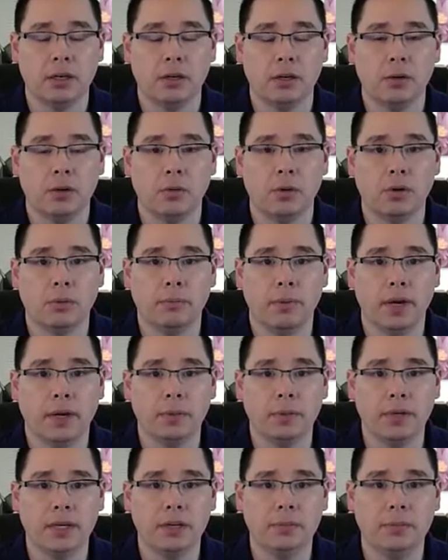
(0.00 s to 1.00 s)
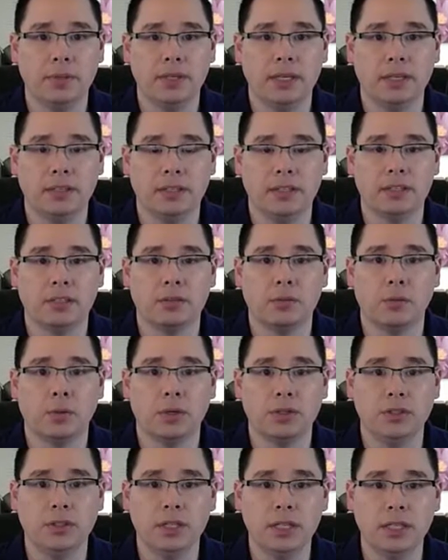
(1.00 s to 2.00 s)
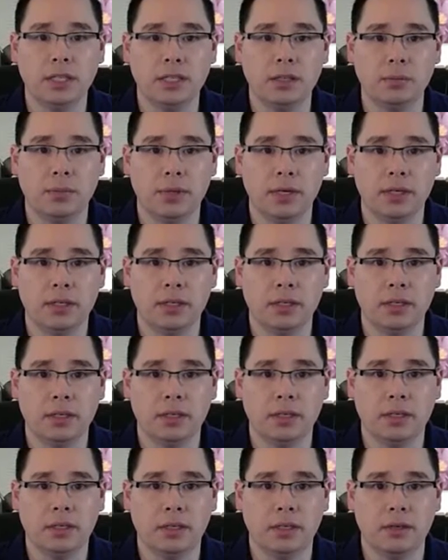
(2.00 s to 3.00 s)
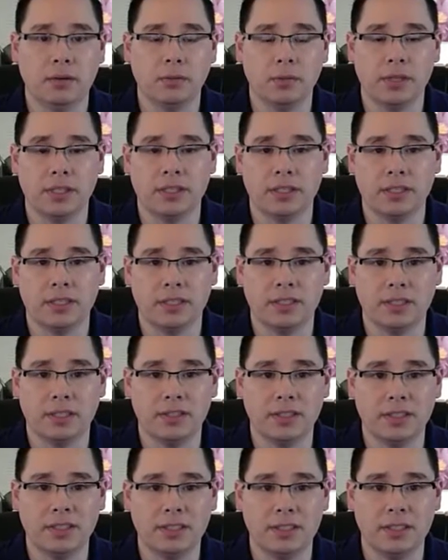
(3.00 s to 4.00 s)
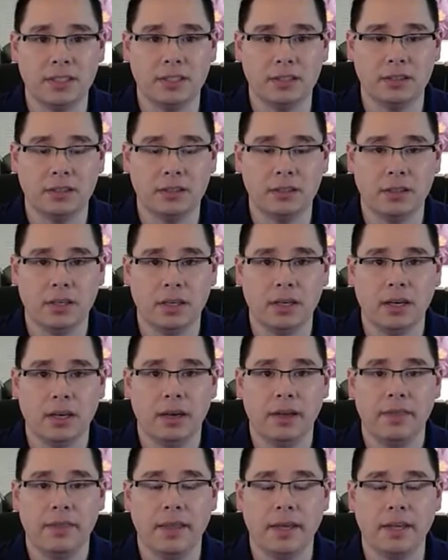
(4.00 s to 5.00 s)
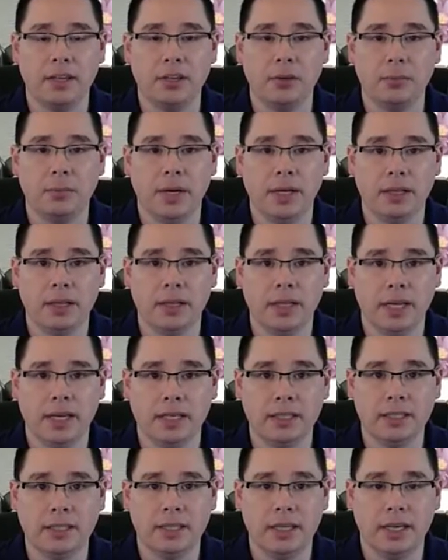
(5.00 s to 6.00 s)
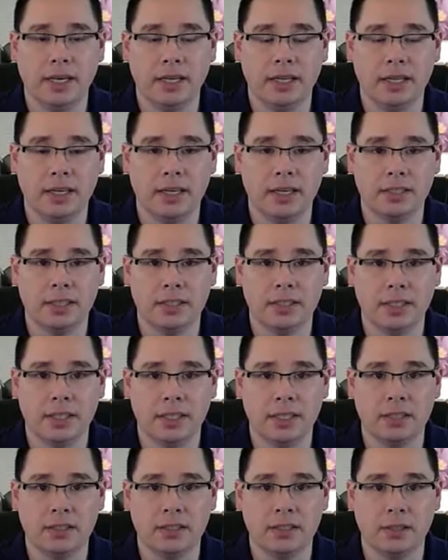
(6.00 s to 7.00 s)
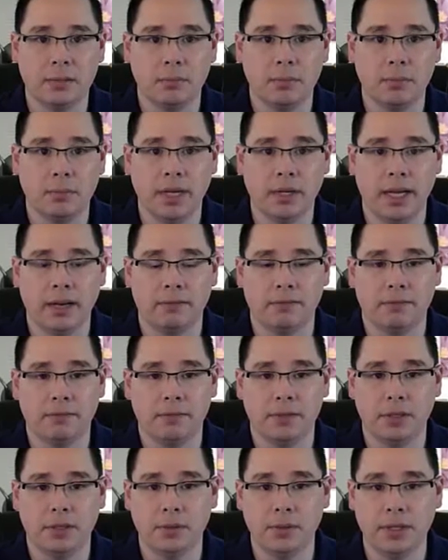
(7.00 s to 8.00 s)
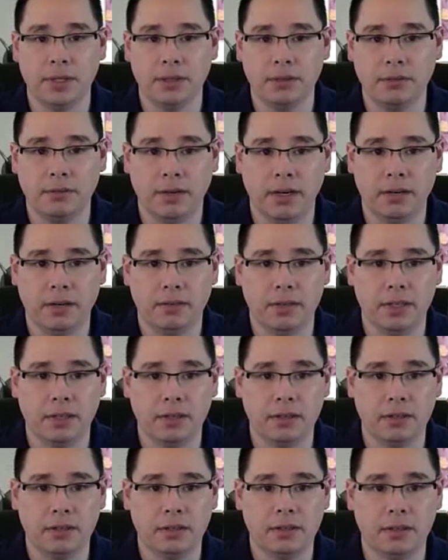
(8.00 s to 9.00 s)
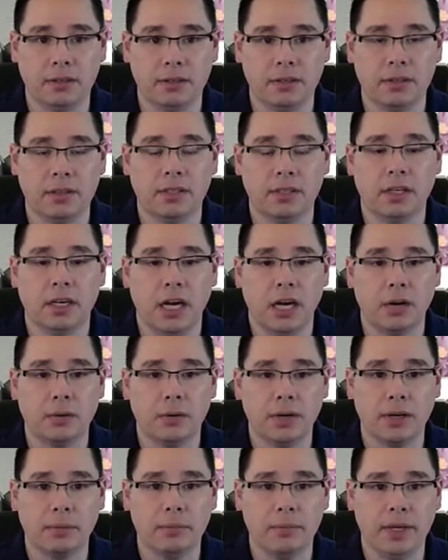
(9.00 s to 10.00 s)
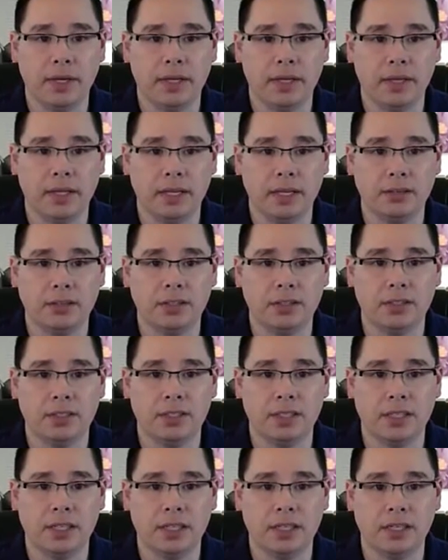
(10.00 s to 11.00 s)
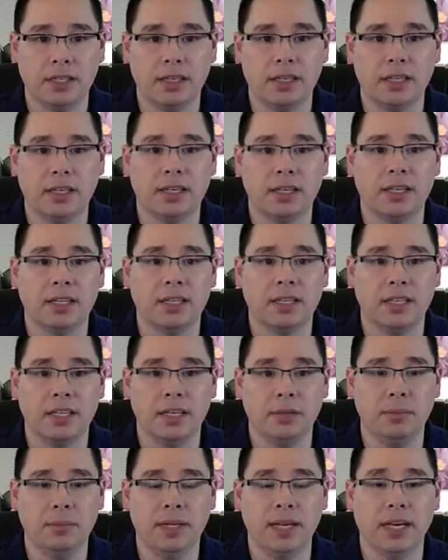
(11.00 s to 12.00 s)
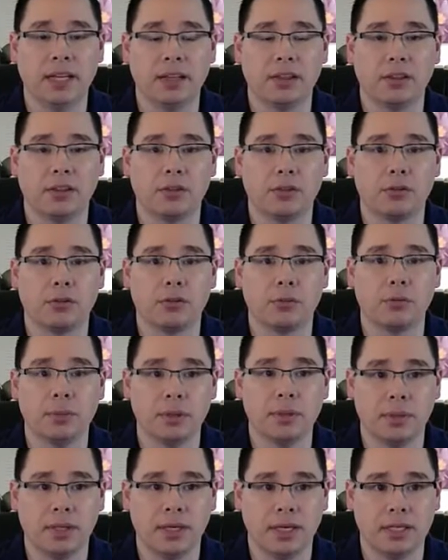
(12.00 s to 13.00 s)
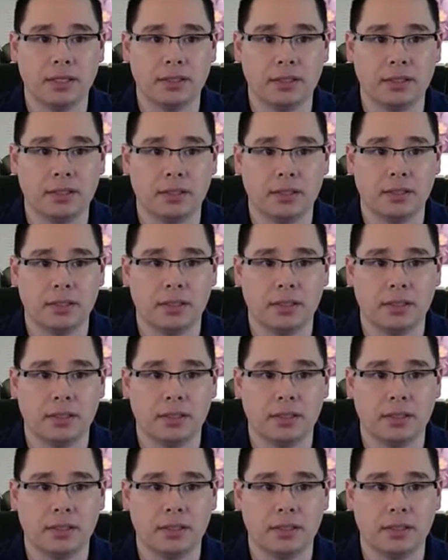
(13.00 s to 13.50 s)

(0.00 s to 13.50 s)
Well, my recommendation is once you get to the button, when it's considered a steal, that you bet less at the higher stakes, but at 2NL to 5NL, I recommend that you just stick it in and keep it at 3 big blinds.